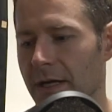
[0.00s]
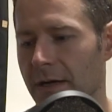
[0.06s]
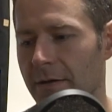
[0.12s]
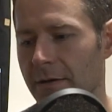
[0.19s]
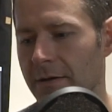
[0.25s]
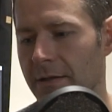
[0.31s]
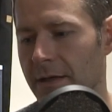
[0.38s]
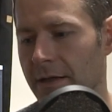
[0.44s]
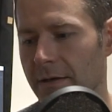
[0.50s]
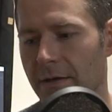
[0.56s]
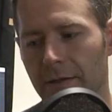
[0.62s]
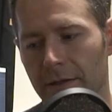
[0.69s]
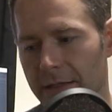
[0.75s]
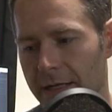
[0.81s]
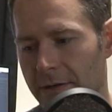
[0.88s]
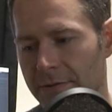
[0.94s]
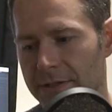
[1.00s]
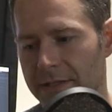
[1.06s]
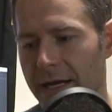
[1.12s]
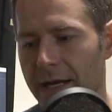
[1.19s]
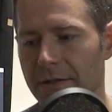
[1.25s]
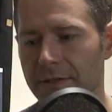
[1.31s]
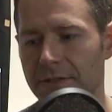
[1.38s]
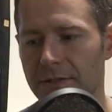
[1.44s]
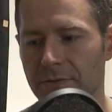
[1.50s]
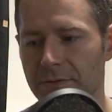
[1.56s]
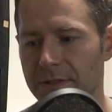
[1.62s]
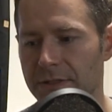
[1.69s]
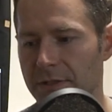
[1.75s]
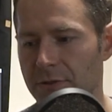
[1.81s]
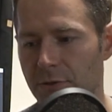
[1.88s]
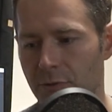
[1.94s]
I'll announce that as soon
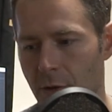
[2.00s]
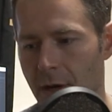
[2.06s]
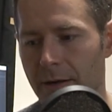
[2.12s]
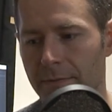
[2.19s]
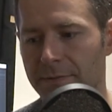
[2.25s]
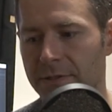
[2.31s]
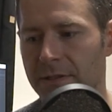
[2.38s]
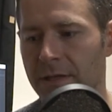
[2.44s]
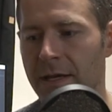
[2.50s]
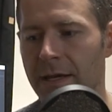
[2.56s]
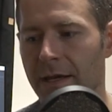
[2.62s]
as it drops.